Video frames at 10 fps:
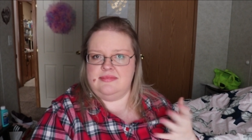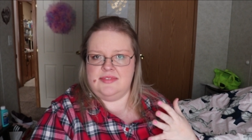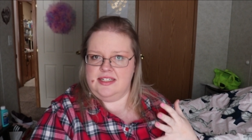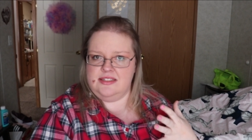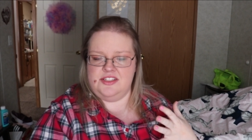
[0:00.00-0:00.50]

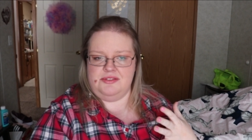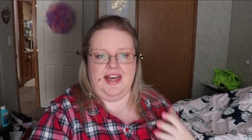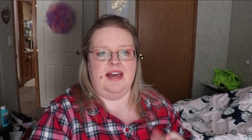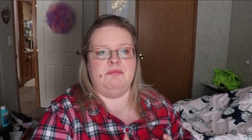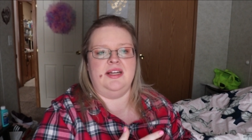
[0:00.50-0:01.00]
doesn't do
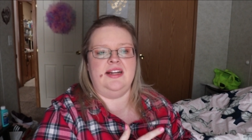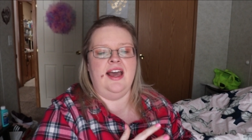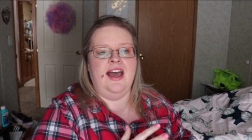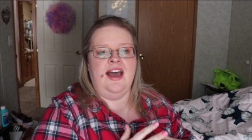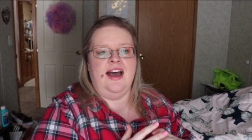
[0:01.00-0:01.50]
that, but
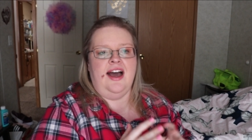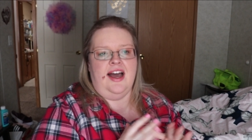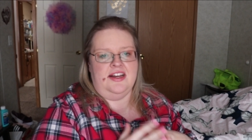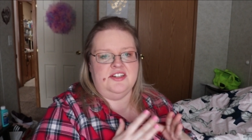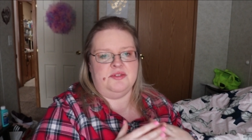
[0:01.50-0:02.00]

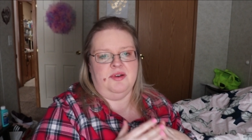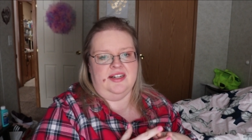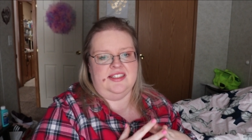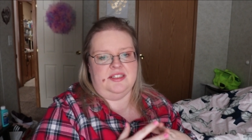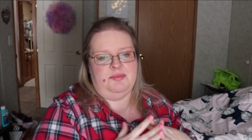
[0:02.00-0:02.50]
I just
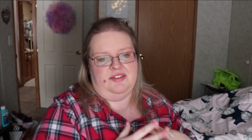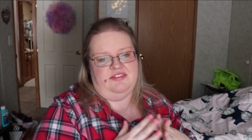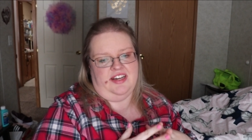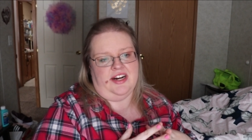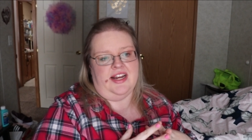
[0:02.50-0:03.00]
wanted it to be
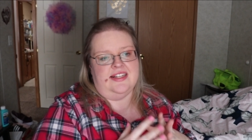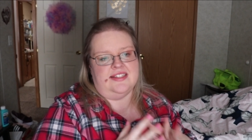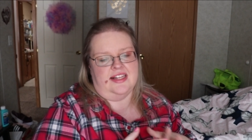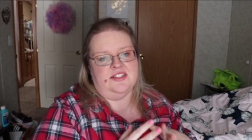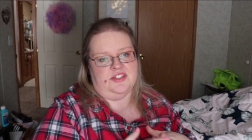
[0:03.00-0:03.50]
very
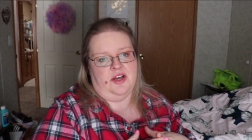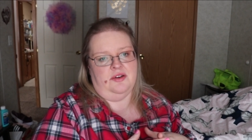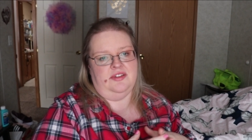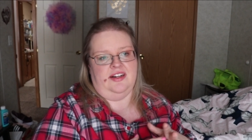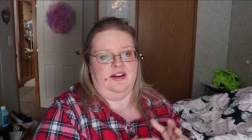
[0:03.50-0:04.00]
set in
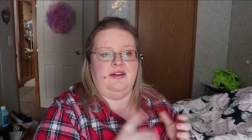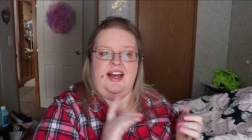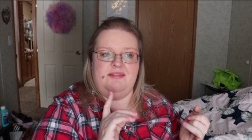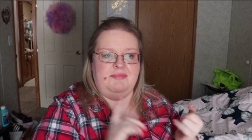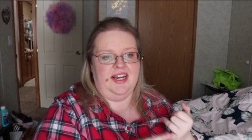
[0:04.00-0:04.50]
stone, you know,
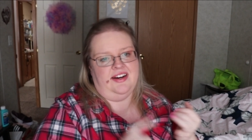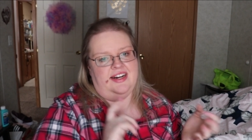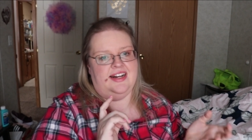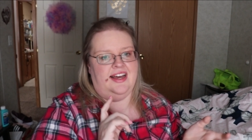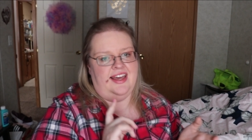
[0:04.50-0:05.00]
I'm
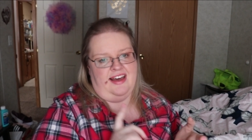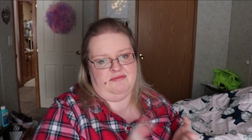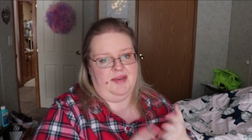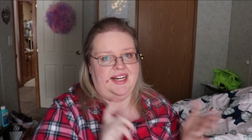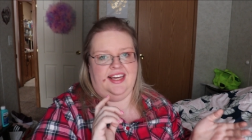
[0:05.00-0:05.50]
married, I
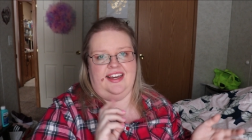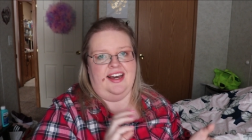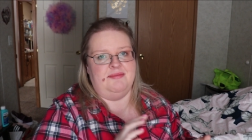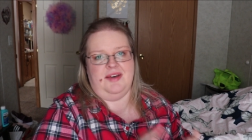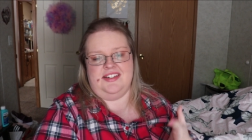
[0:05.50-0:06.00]
have money,
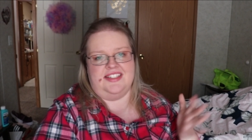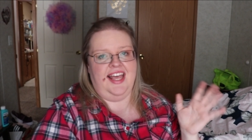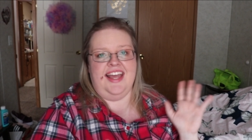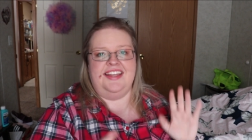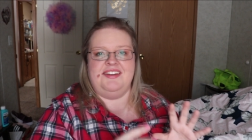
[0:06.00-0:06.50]
I'm all
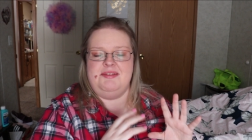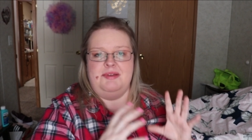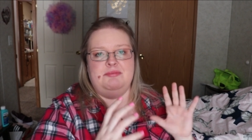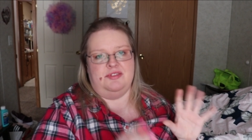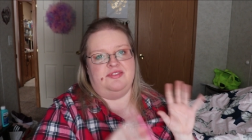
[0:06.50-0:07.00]
set, you know what I
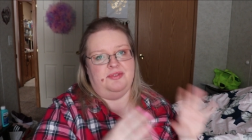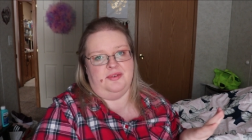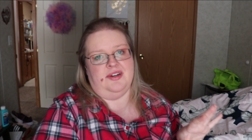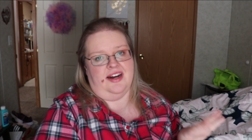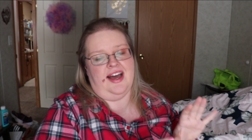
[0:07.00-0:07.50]
mean,
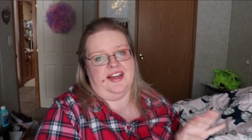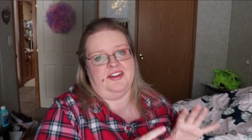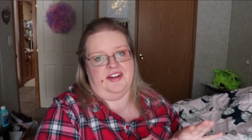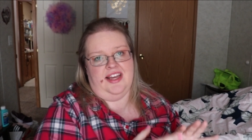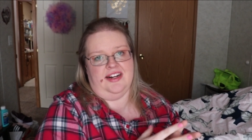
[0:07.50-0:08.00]
before I
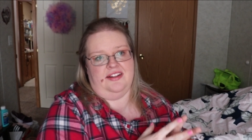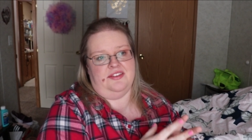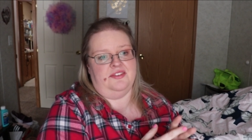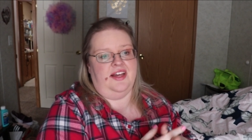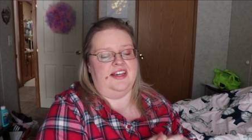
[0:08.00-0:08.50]
create
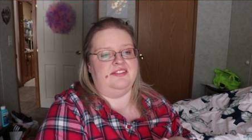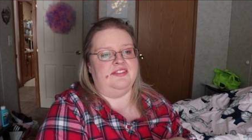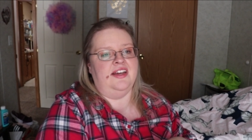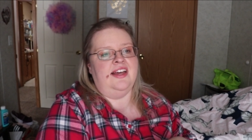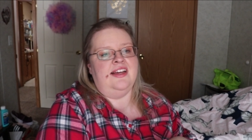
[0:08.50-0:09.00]
another life.